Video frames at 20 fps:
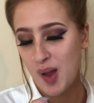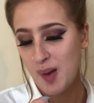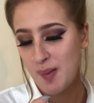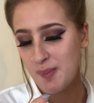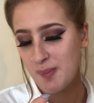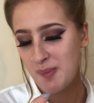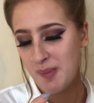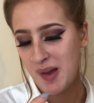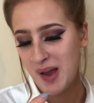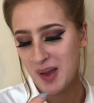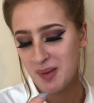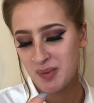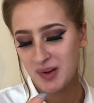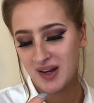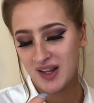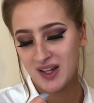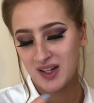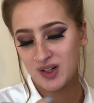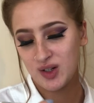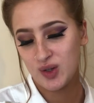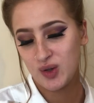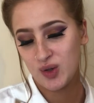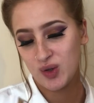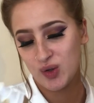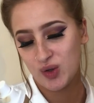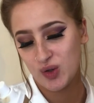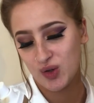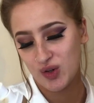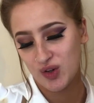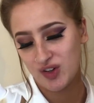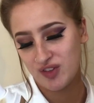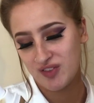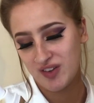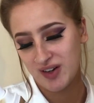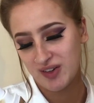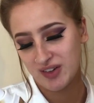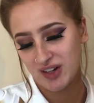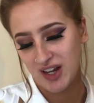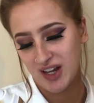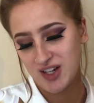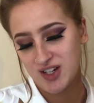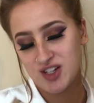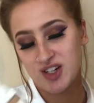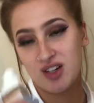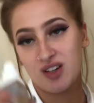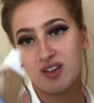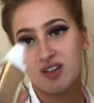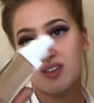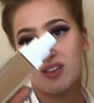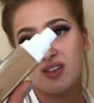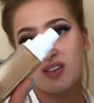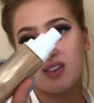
Maybelline New York foundation